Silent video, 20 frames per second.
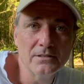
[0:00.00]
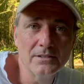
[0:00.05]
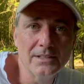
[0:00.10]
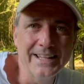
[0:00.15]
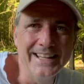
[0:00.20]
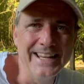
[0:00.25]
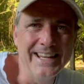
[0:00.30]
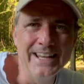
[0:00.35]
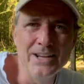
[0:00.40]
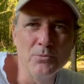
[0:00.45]

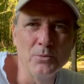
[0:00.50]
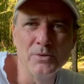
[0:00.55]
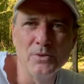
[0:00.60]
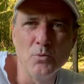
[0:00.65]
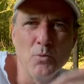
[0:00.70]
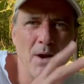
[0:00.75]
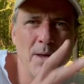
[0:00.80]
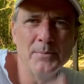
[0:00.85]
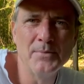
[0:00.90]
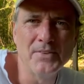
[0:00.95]
and it was a
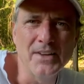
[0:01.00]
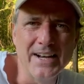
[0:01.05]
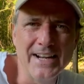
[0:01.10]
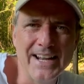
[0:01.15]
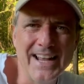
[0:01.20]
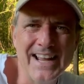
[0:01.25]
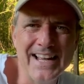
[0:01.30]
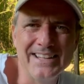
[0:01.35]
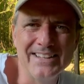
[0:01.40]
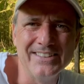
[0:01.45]
website
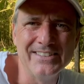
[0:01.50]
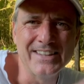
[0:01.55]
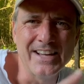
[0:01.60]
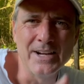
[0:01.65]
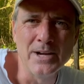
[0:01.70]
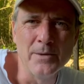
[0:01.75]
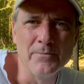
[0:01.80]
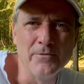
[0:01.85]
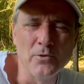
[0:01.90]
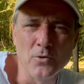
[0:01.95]
I had to
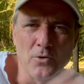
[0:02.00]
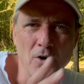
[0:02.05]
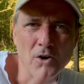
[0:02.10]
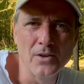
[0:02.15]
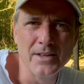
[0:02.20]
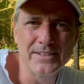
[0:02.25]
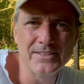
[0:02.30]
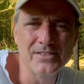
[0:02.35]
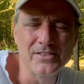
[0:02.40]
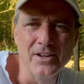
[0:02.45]
sign up for and all
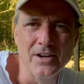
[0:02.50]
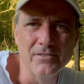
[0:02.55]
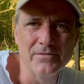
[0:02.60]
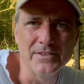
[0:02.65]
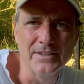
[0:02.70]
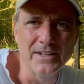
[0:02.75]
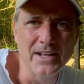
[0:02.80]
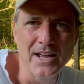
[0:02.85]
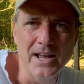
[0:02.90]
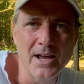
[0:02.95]
that stuff.
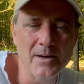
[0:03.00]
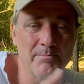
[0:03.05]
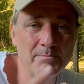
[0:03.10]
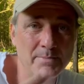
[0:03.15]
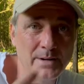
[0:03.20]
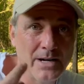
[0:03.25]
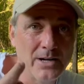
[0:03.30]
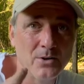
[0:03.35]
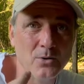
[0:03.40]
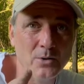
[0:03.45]
And I'm
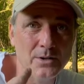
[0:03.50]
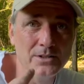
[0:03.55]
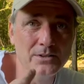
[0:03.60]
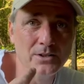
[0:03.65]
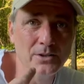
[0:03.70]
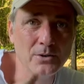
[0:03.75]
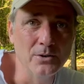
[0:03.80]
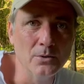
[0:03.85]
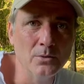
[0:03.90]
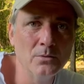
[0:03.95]
paranoid
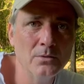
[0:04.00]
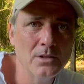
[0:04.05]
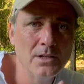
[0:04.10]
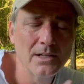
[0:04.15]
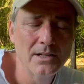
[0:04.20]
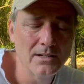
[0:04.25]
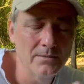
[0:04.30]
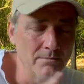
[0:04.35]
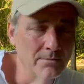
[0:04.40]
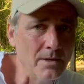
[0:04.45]
too,
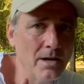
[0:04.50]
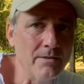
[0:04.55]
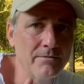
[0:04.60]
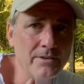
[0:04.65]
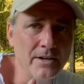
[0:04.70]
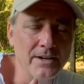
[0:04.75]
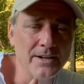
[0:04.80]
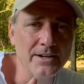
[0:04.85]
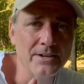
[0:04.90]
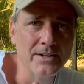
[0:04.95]
not
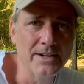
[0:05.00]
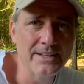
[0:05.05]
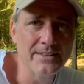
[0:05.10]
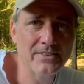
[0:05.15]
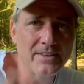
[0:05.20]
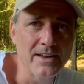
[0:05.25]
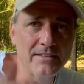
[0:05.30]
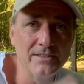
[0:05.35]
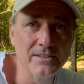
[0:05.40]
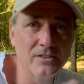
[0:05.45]
very internet
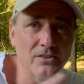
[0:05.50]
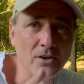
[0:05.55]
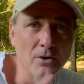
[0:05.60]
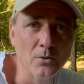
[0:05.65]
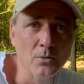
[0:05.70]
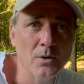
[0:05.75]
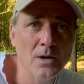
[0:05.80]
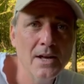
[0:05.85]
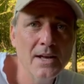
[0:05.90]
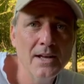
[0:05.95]
savvy.
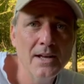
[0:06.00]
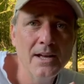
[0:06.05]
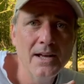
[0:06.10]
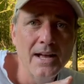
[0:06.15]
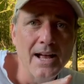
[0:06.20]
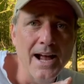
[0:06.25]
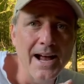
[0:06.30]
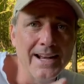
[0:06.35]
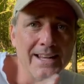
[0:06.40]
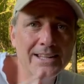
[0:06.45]
So
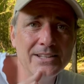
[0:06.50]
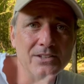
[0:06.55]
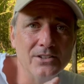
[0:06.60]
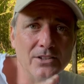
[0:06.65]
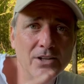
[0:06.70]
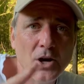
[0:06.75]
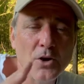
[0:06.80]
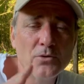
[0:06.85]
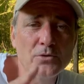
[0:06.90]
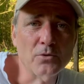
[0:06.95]
I didn't
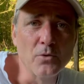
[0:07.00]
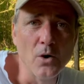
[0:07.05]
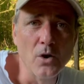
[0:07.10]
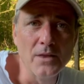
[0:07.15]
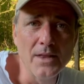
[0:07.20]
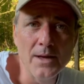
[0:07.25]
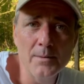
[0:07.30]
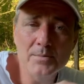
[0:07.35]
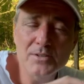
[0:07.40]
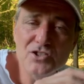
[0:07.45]
go through all
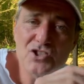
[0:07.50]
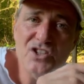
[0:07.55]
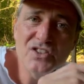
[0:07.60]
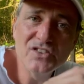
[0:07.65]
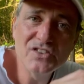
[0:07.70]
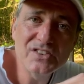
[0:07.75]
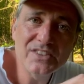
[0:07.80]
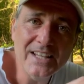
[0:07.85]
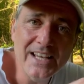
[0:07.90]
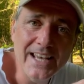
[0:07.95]
that. But she
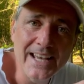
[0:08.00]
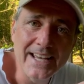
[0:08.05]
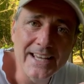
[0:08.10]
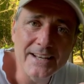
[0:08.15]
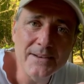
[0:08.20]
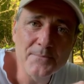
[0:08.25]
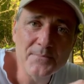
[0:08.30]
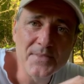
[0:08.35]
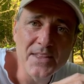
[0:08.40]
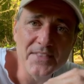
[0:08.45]
said
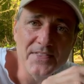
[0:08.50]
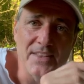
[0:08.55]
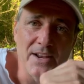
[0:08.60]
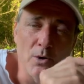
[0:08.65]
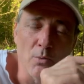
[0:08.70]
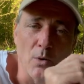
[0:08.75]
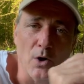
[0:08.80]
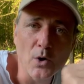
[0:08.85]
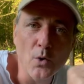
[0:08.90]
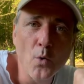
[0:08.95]
that there
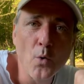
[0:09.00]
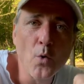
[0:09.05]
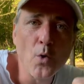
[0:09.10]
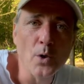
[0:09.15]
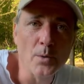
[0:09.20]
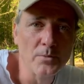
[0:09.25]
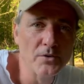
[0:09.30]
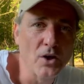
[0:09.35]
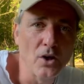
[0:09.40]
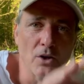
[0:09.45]
were
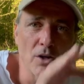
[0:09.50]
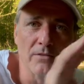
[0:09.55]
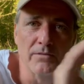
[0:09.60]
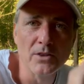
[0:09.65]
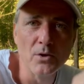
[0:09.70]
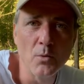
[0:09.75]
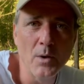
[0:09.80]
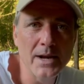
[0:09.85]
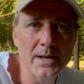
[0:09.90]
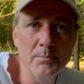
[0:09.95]
orbs all over
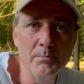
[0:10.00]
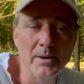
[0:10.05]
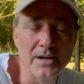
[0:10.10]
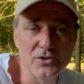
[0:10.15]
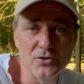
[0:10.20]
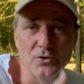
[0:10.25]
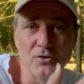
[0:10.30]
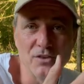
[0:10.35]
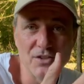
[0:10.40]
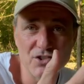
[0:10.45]
the wedding
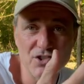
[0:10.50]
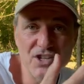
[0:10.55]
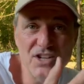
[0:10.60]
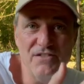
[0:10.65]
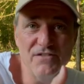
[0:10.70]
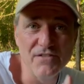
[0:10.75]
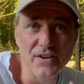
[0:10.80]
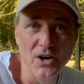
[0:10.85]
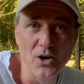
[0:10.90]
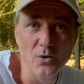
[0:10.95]
pictures that she
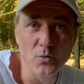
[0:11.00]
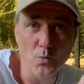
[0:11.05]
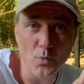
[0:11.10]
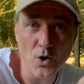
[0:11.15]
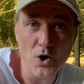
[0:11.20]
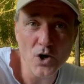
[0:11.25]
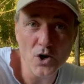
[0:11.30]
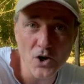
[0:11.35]
felt were